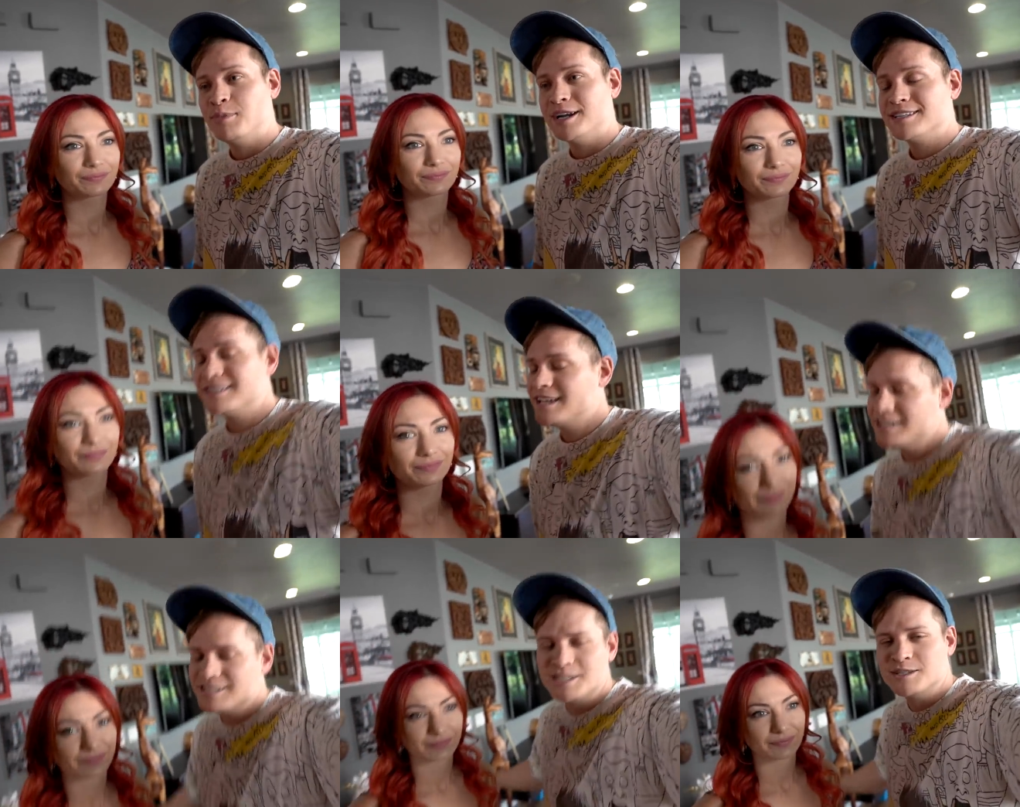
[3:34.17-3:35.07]
Speaker 1: but it
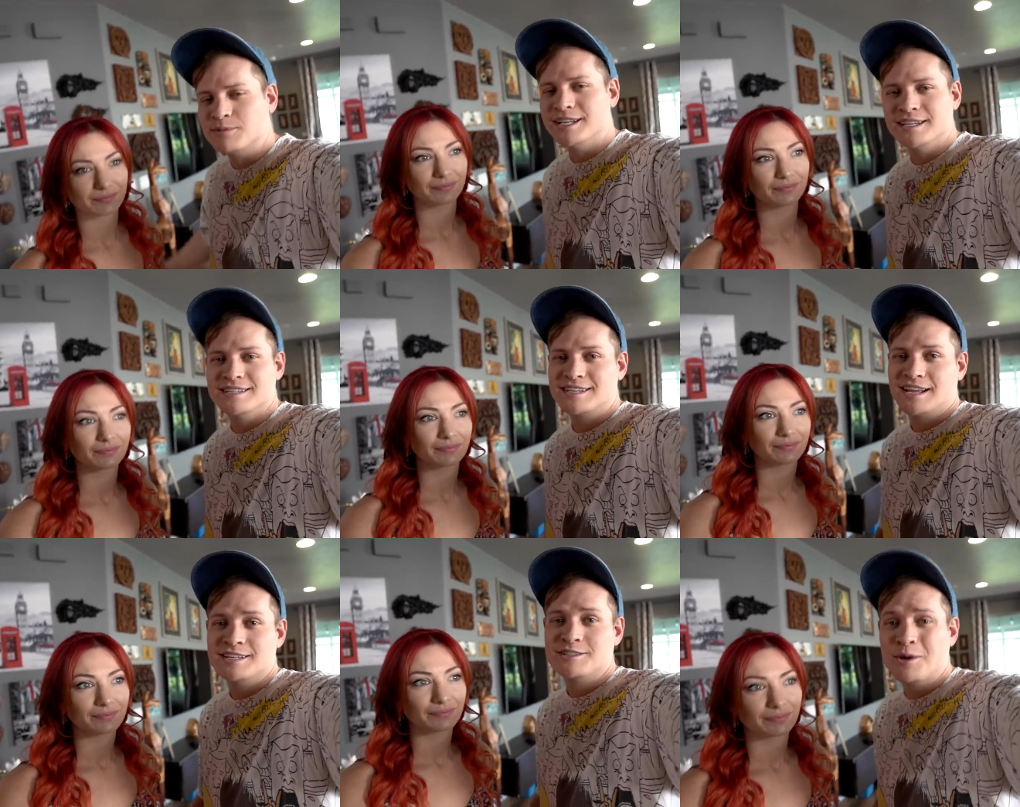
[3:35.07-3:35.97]
just is what it is,
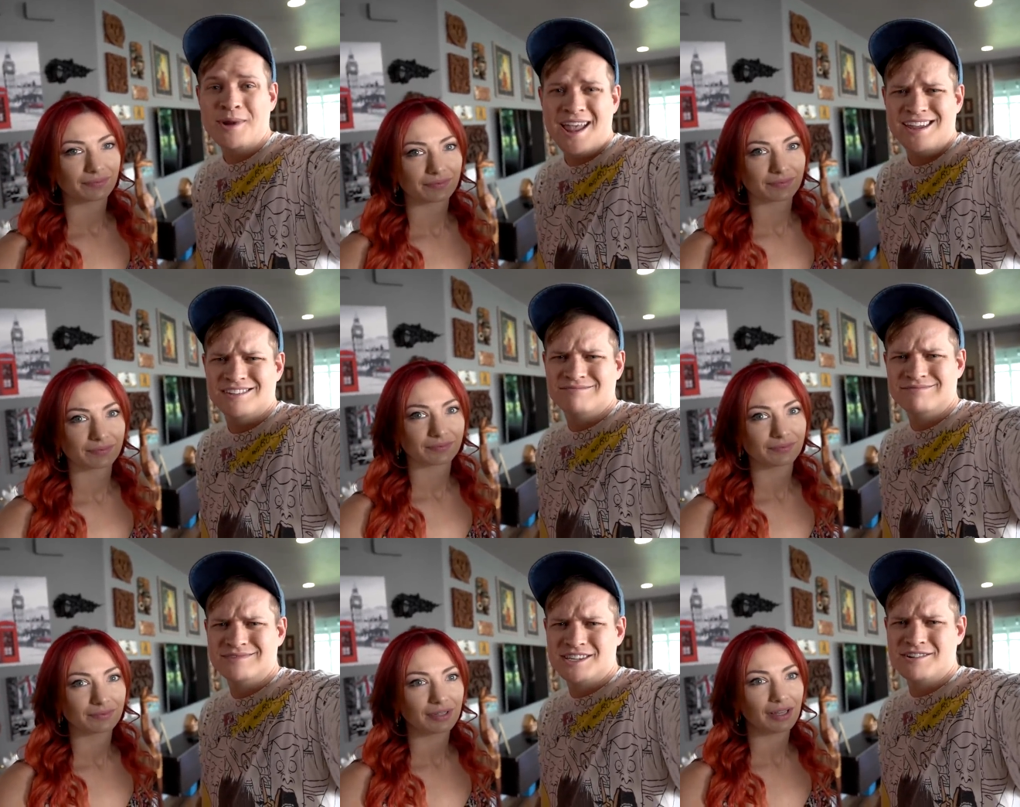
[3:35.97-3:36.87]
guys. Don't hate.
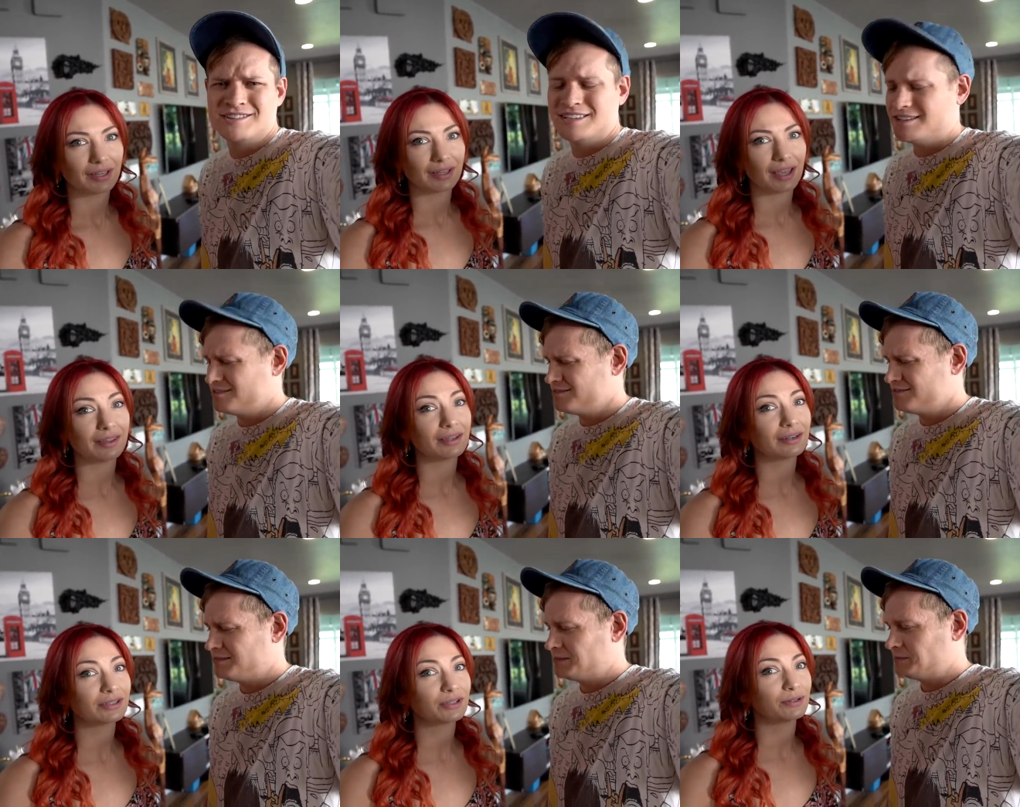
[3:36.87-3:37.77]
Seriously. And then
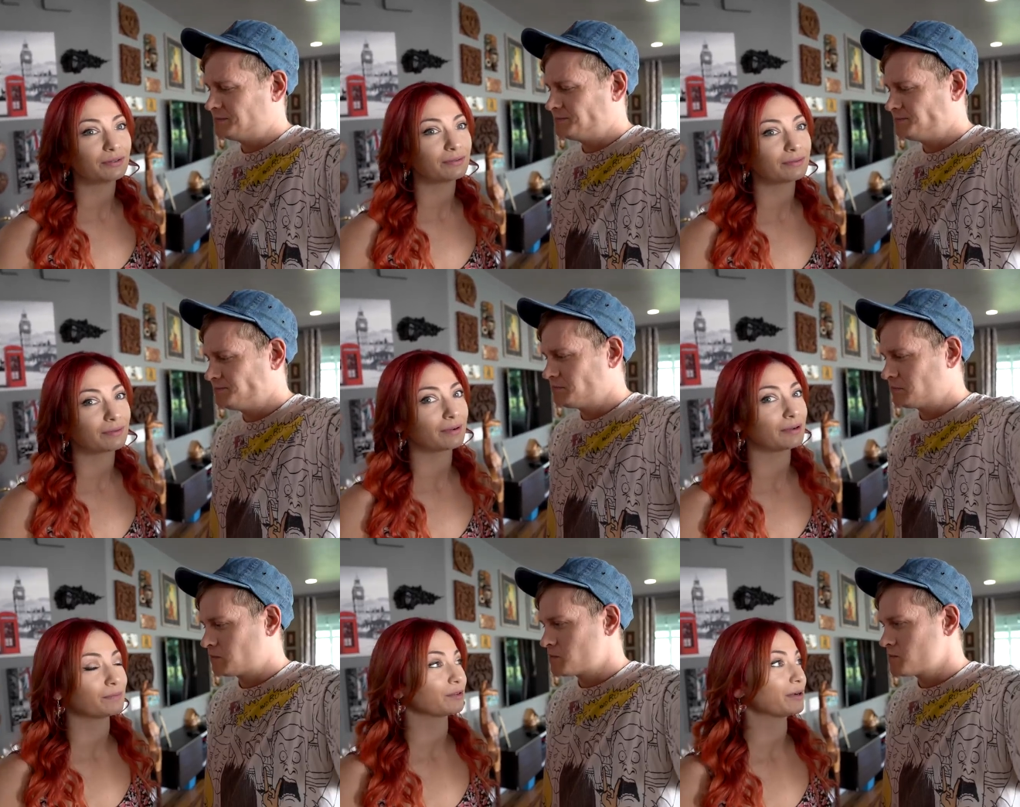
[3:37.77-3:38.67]
Speaker 2: also
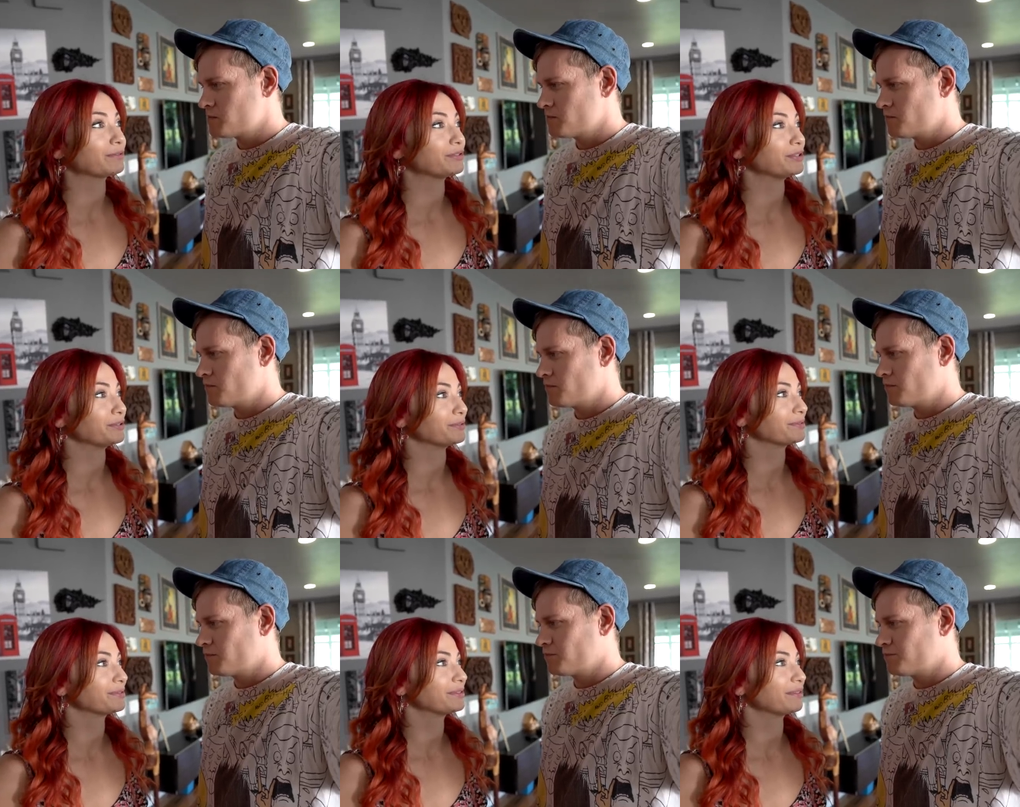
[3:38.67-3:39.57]
um, round two
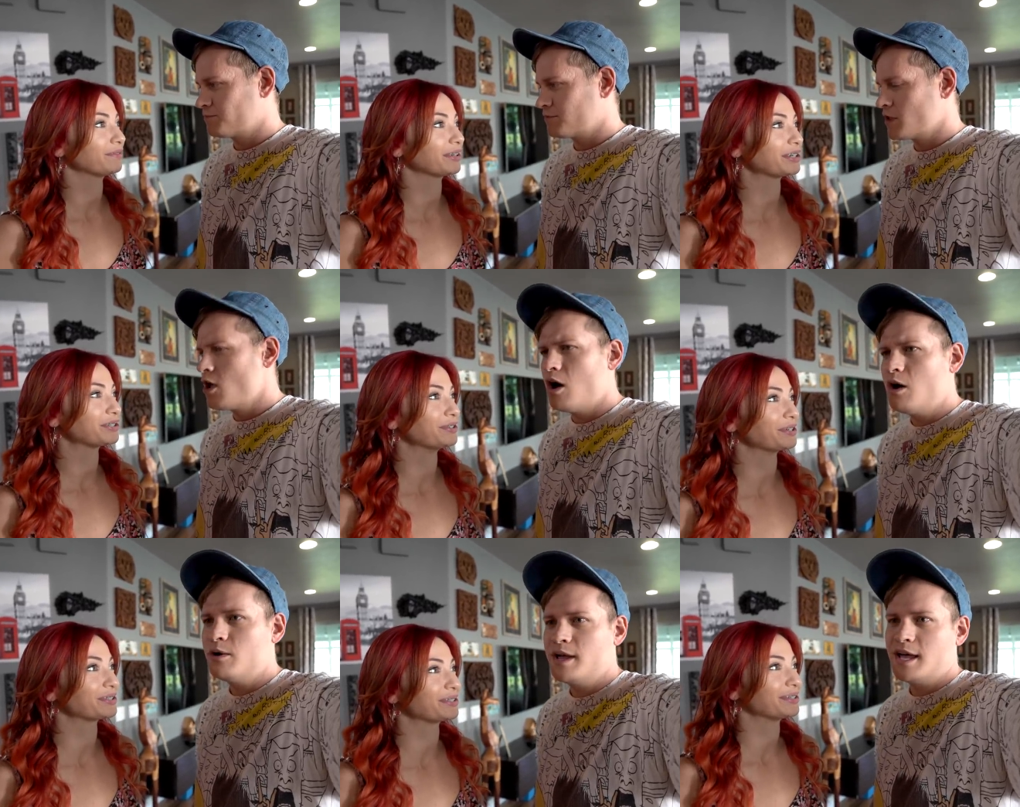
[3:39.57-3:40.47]
definitely got
Speaker 1: you hooked.
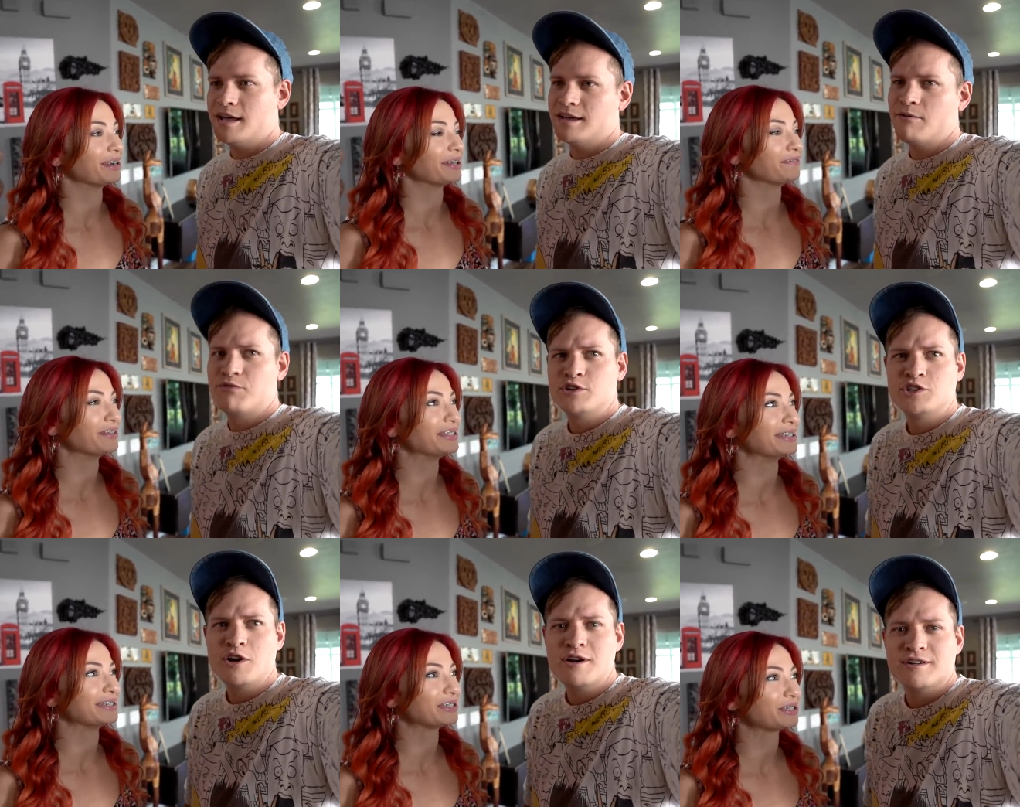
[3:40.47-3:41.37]
Oh yeah, for
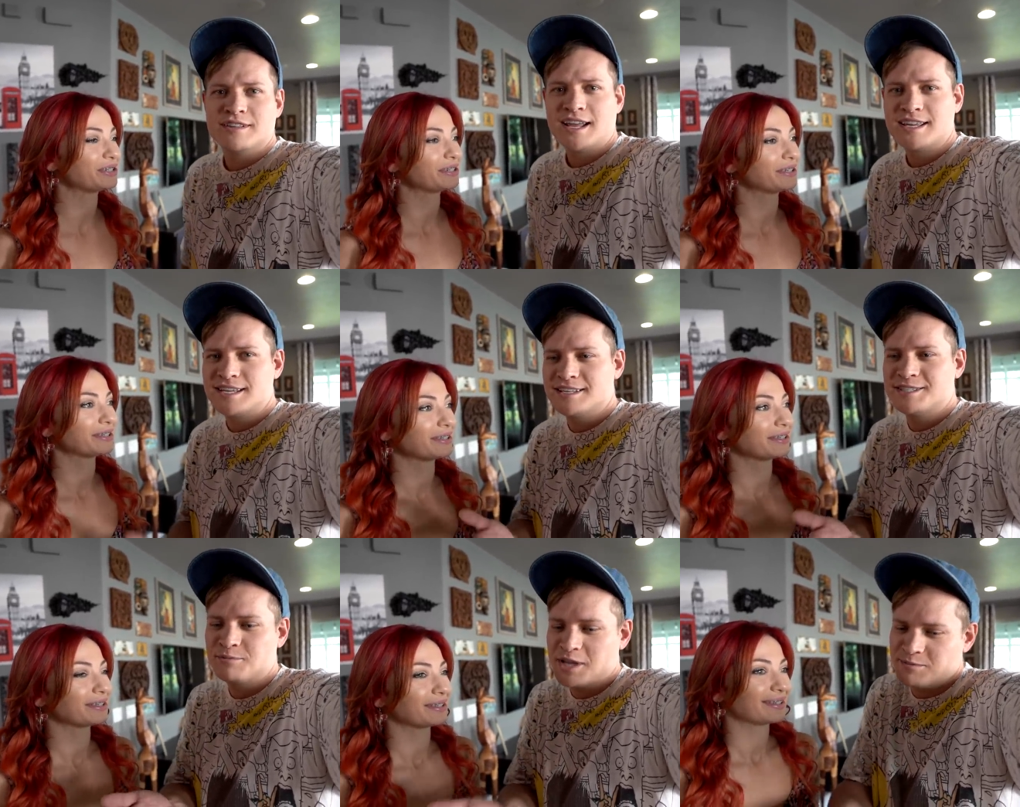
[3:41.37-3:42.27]
sure. Like I said,
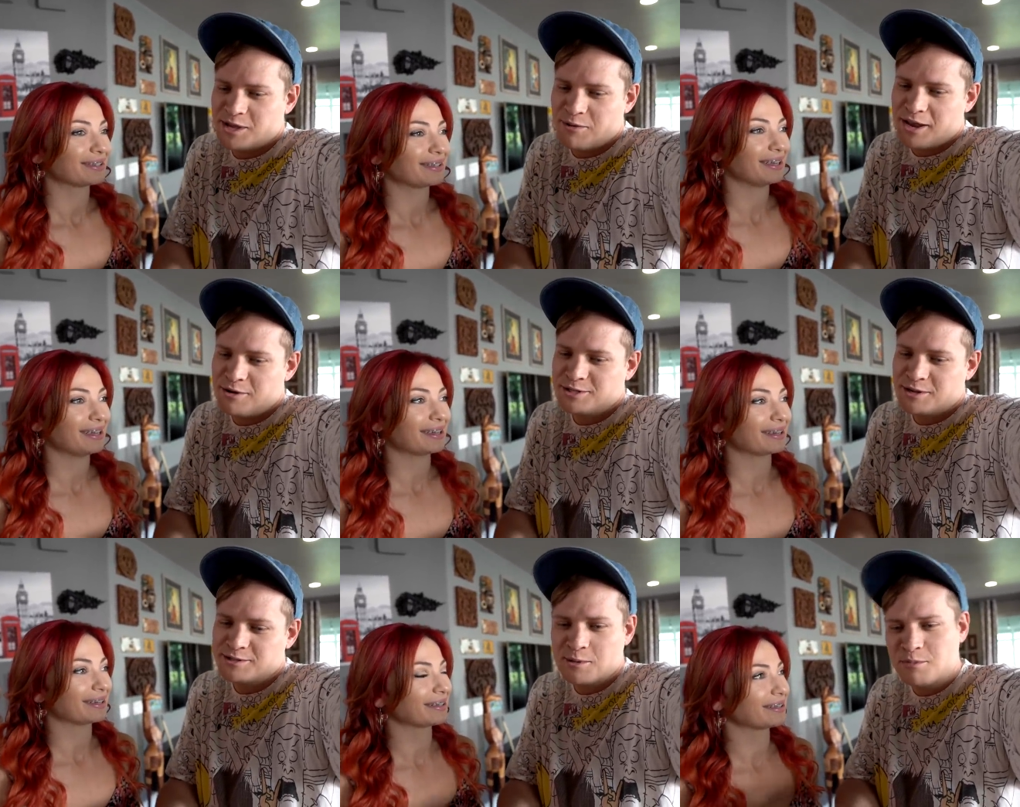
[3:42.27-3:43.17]
sometimes I'll get yeah. hooked
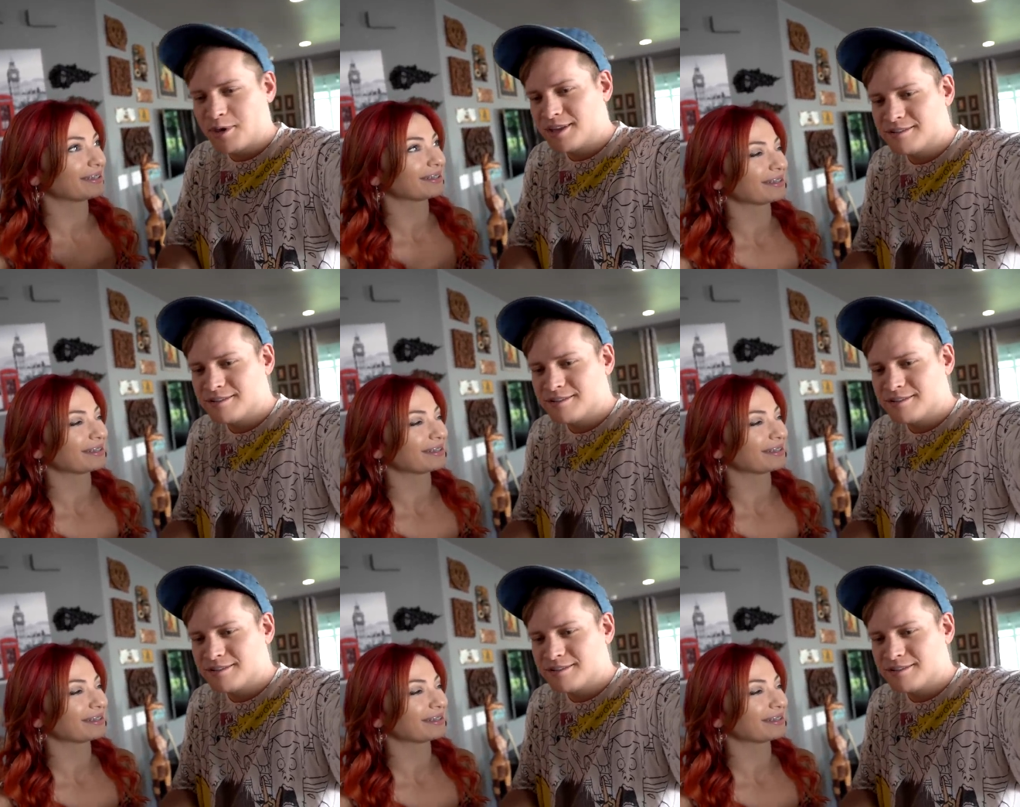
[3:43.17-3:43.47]
on something